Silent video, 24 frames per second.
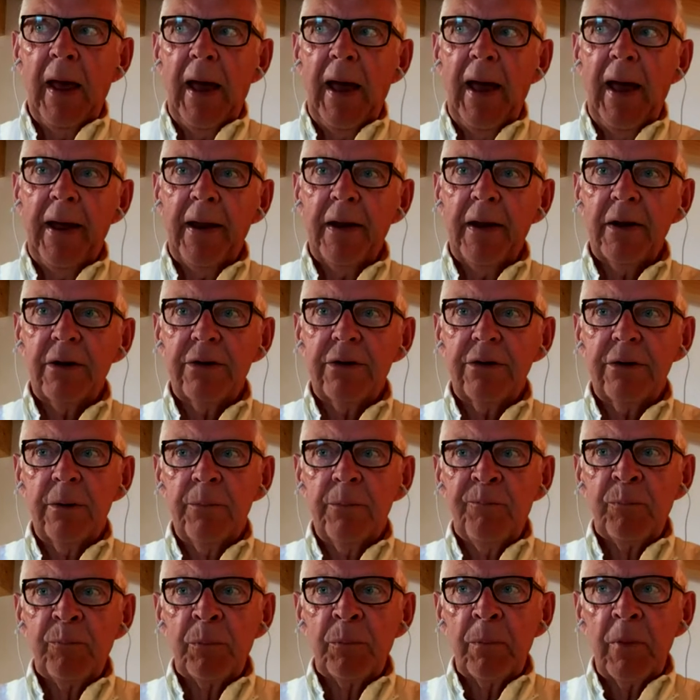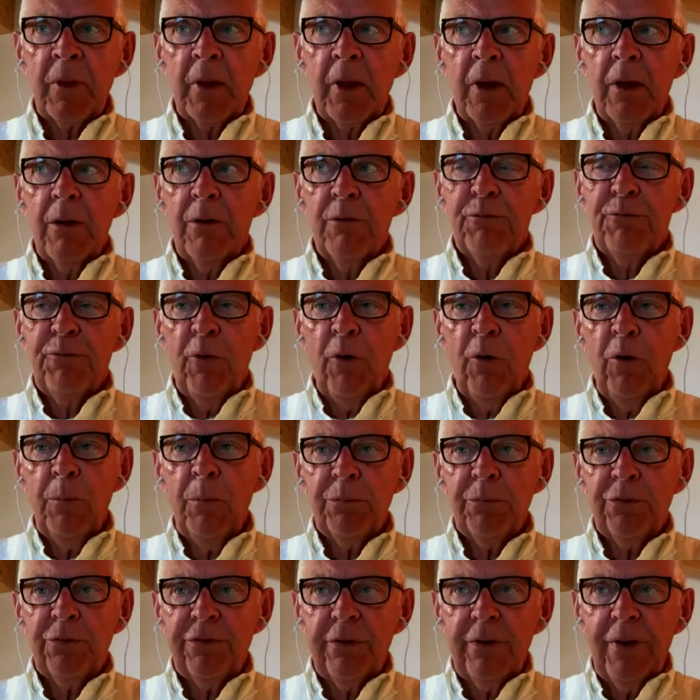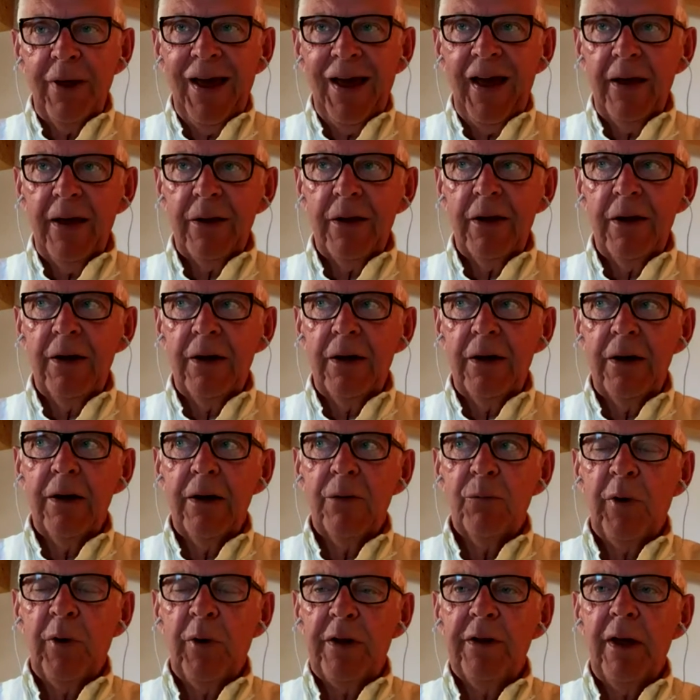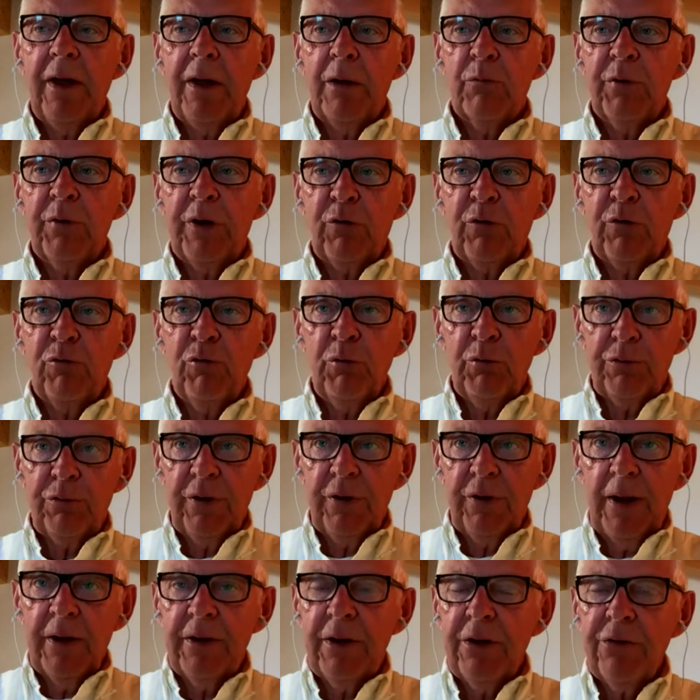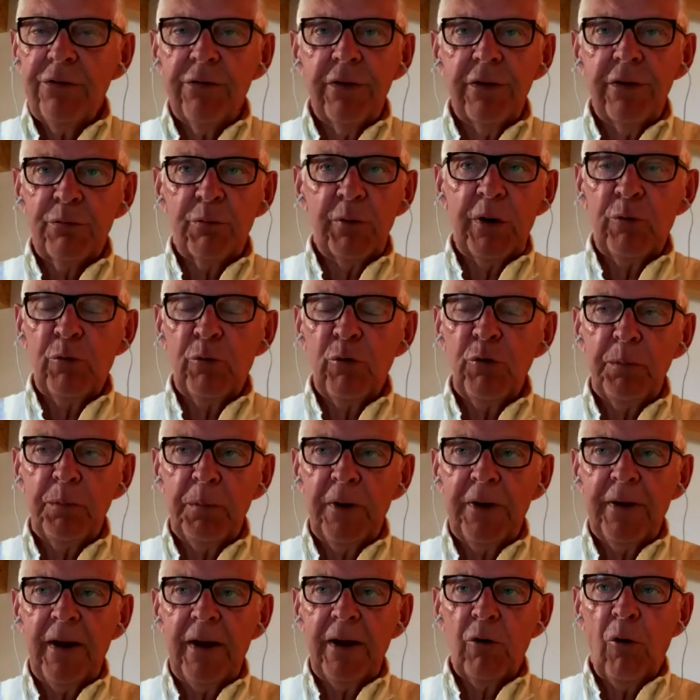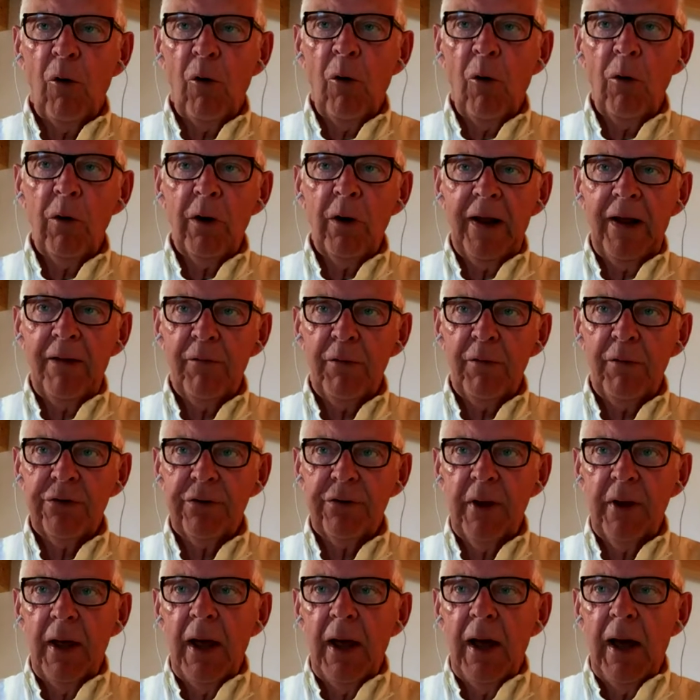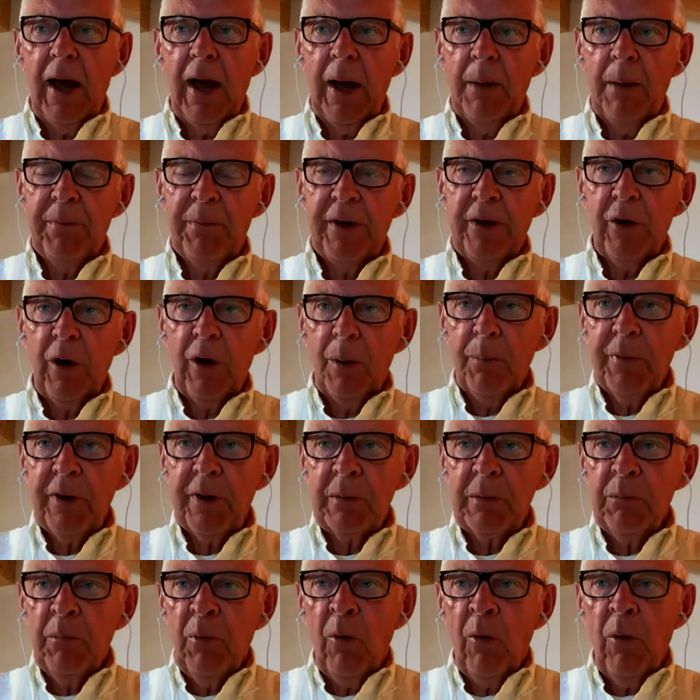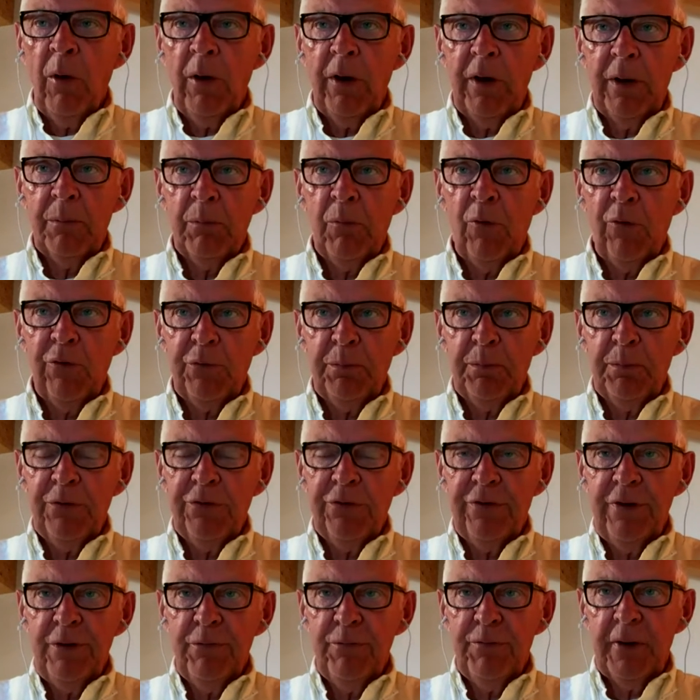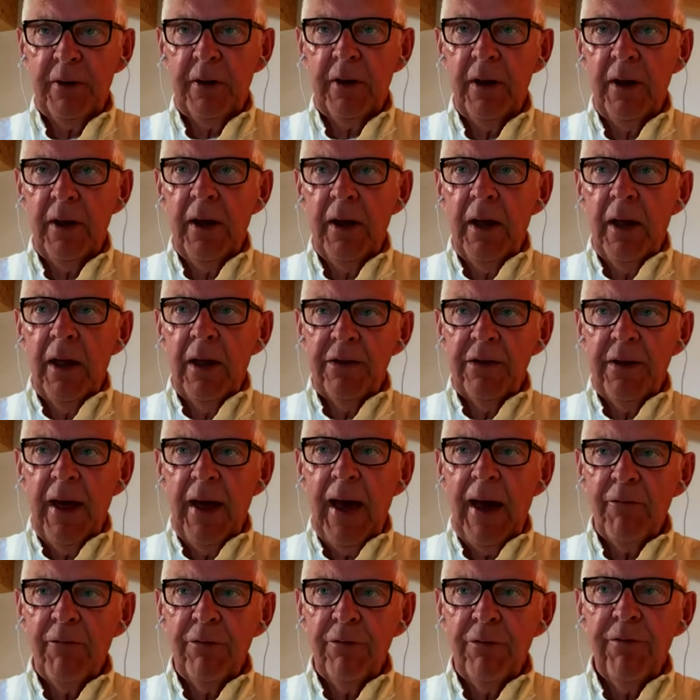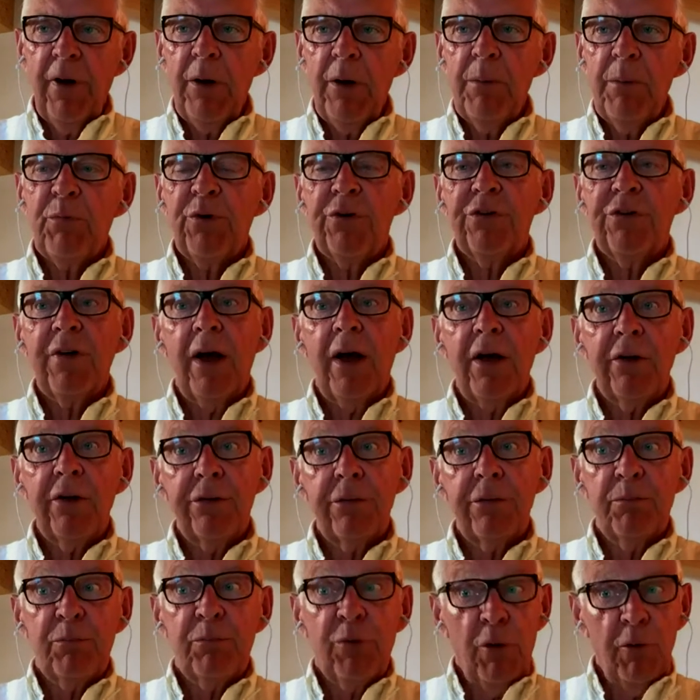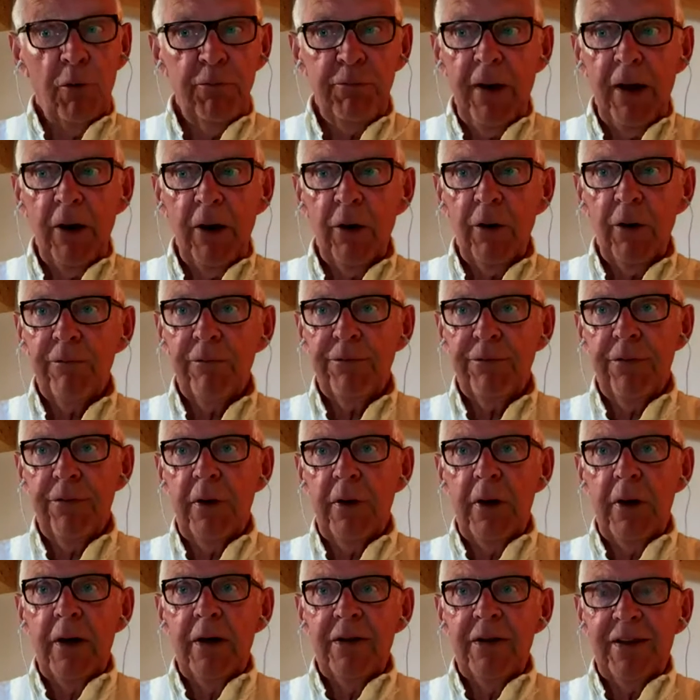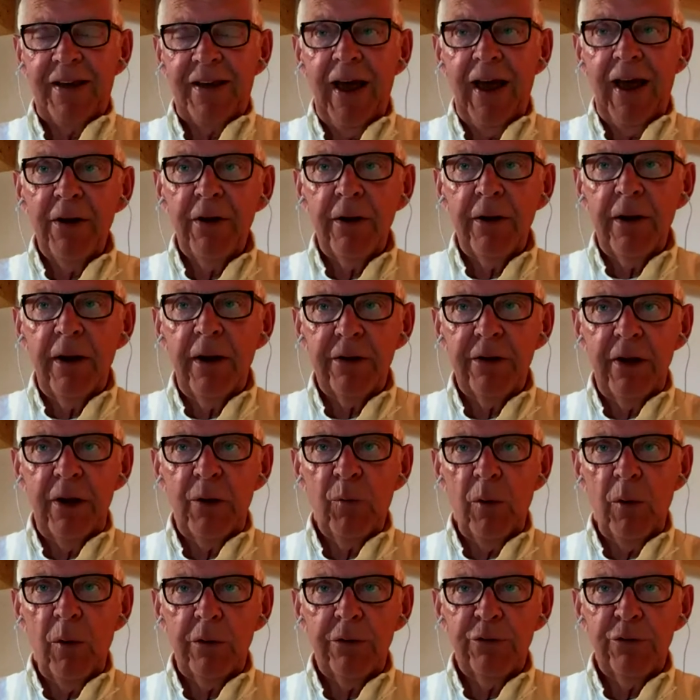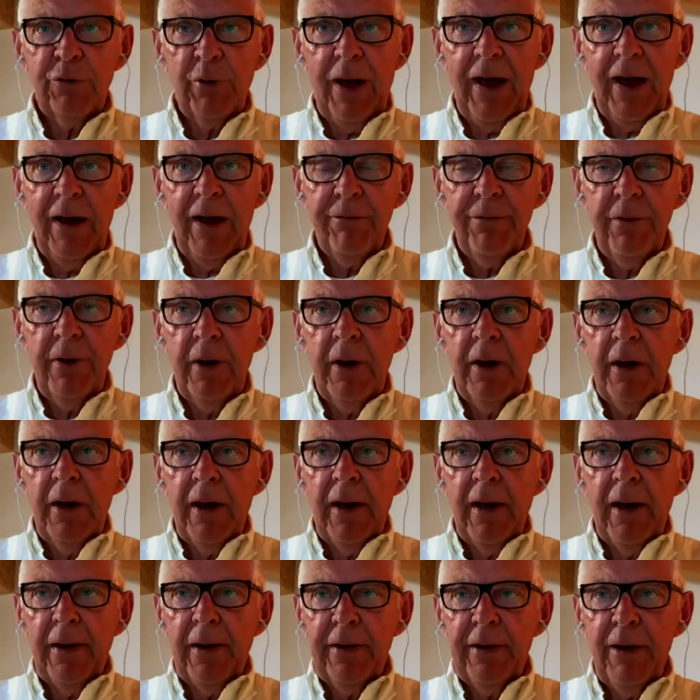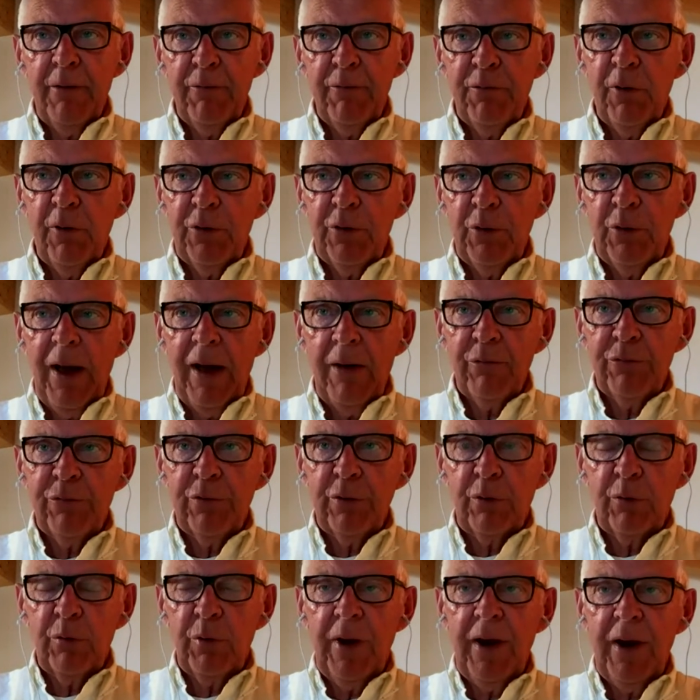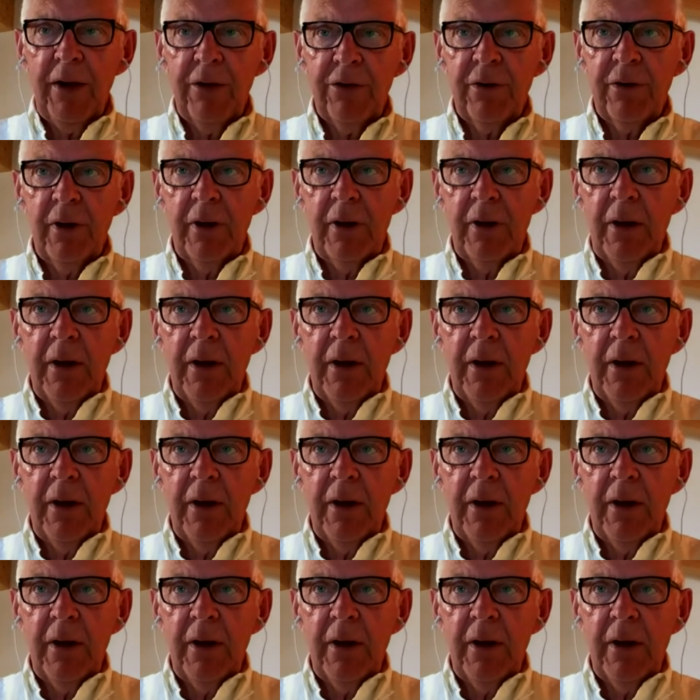And firms, when they recruit, and this is recruitment at all levels, are becoming more and more specific. They have a very precise profile of the candidate they want to have, and therefore you have to create